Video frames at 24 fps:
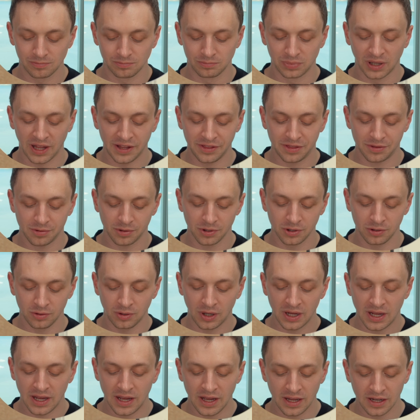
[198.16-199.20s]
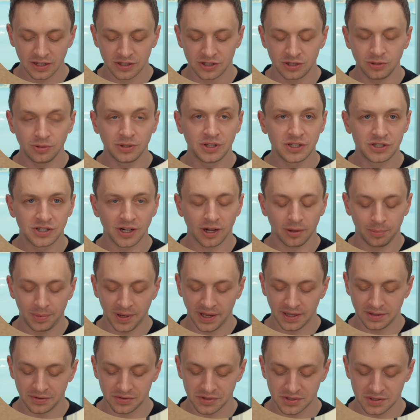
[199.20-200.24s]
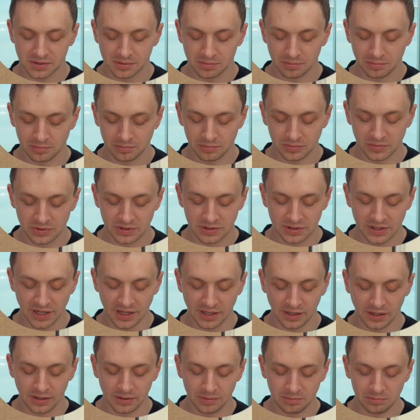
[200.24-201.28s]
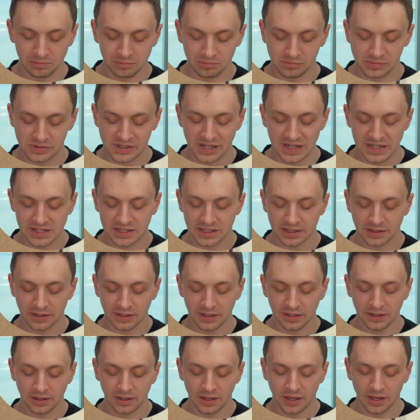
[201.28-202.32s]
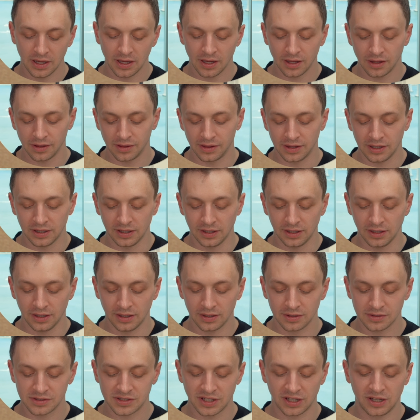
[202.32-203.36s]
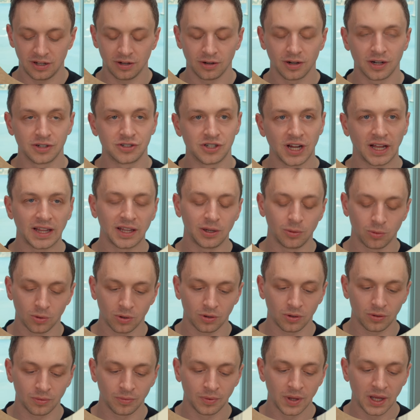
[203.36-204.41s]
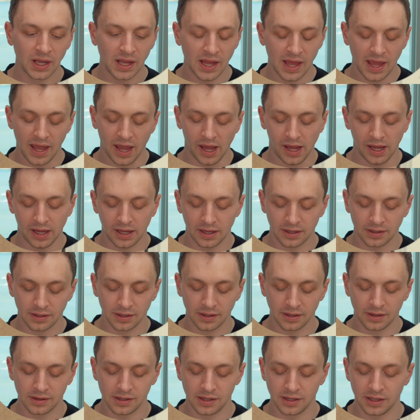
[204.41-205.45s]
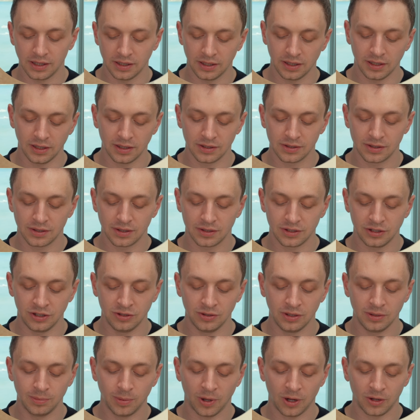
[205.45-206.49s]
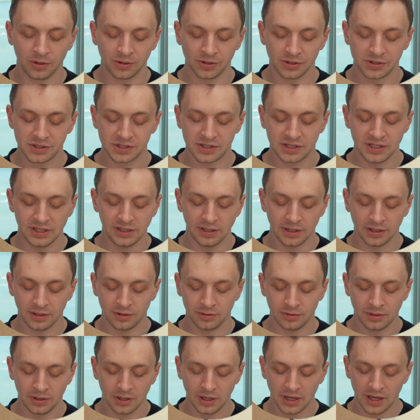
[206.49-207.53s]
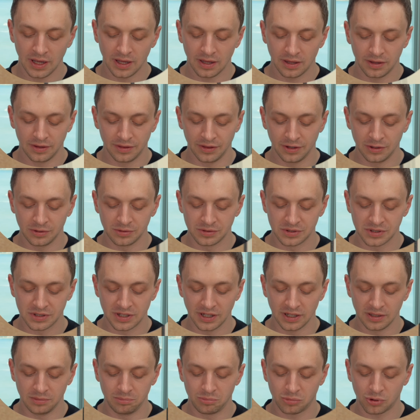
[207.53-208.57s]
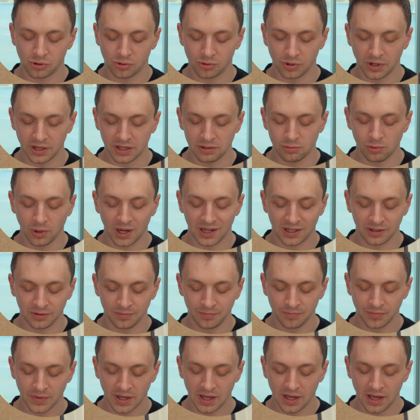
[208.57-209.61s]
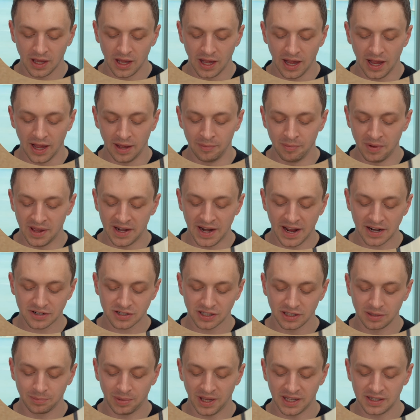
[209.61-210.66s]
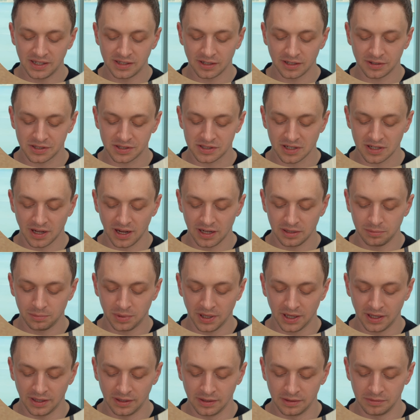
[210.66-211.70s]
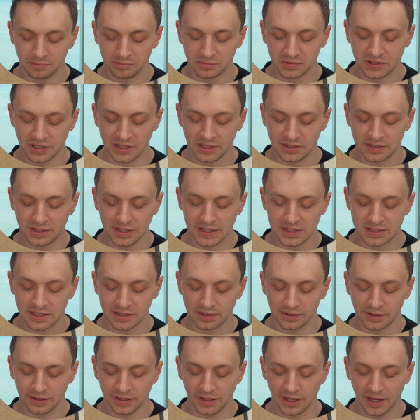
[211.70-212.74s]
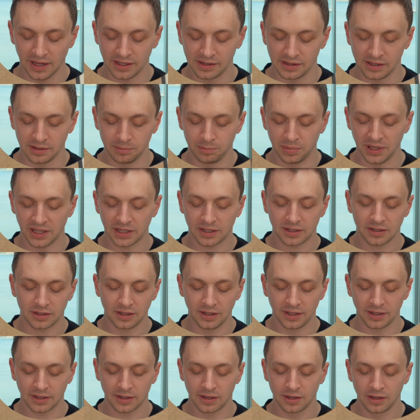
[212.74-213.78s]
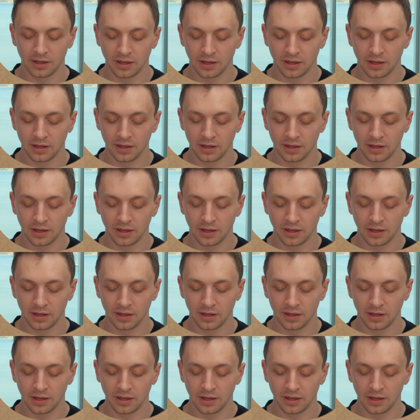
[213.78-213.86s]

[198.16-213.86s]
bled through. Two of the gel pens did decently the Sakura Gelly Roll, and the Uniball Signo. Those did pretty well. Um, and actually the Pentel Sign Pen did decently, and the Bic Click